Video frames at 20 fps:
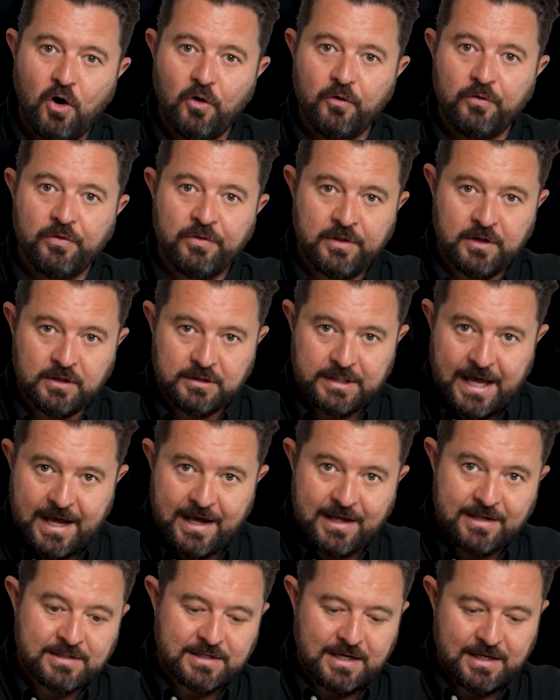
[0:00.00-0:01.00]
on the
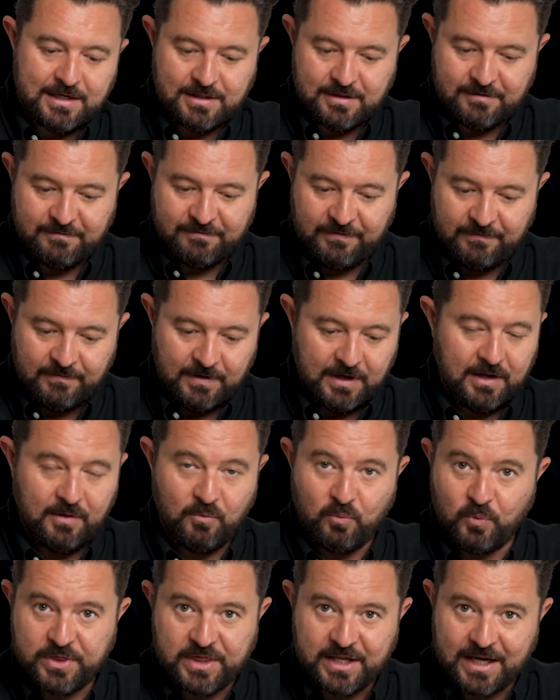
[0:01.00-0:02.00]
land and in the
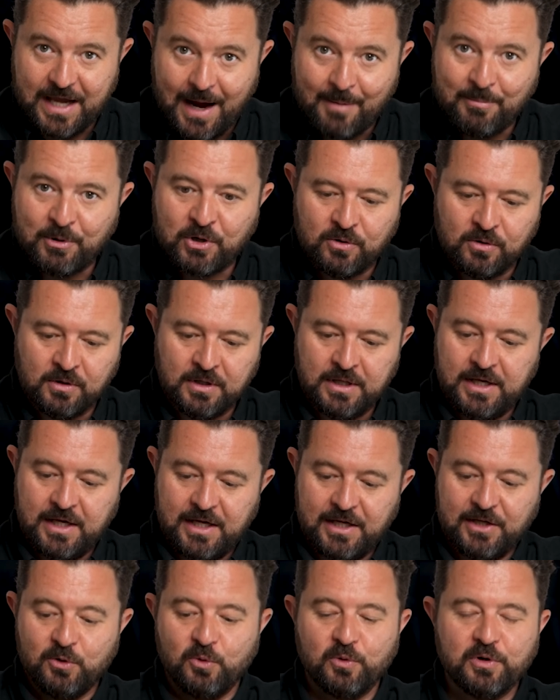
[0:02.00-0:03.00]
with the capital
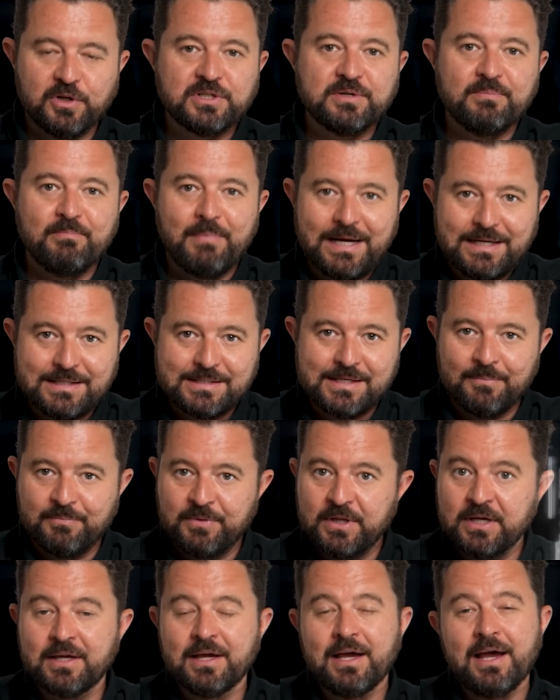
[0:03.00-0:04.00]
in order to make
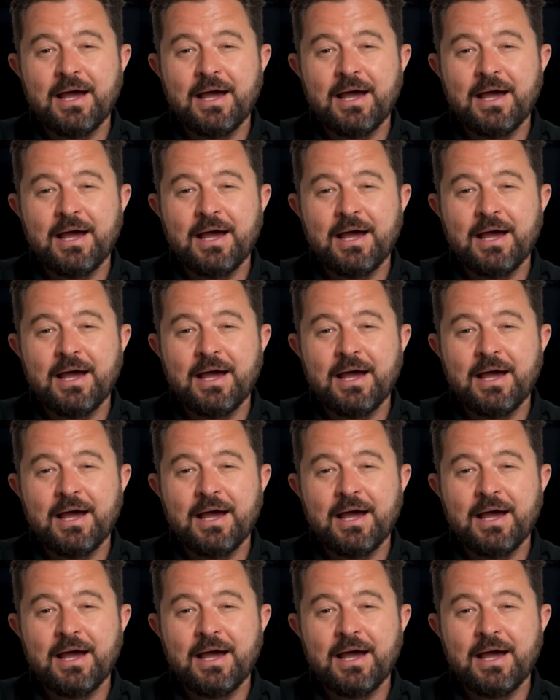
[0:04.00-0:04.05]
something.